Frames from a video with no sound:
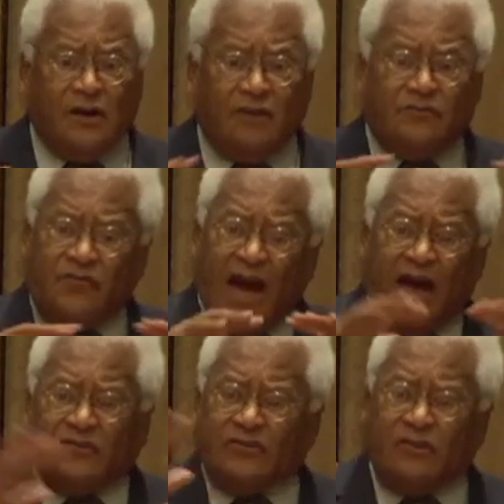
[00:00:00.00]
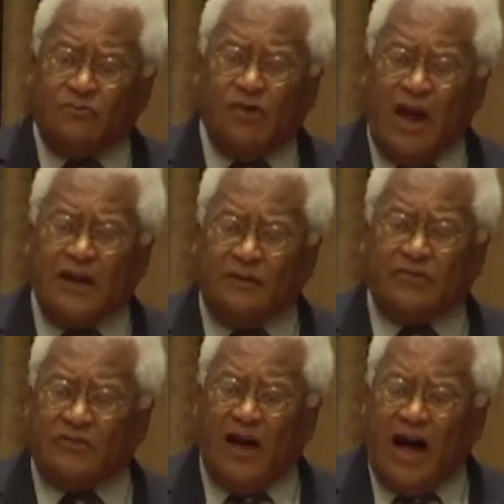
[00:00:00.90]
a vast array of
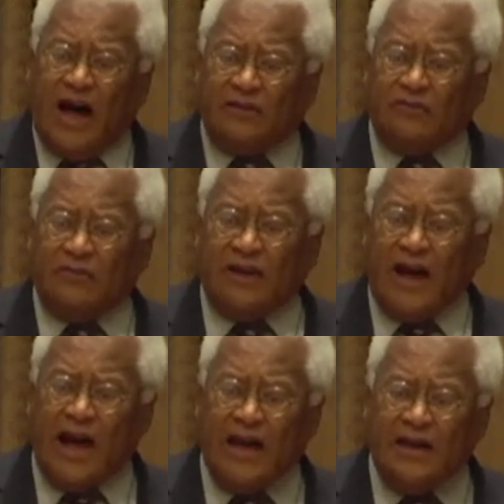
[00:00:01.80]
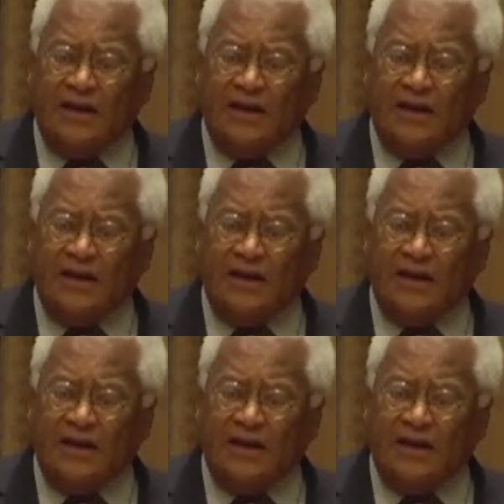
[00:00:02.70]
signs. And I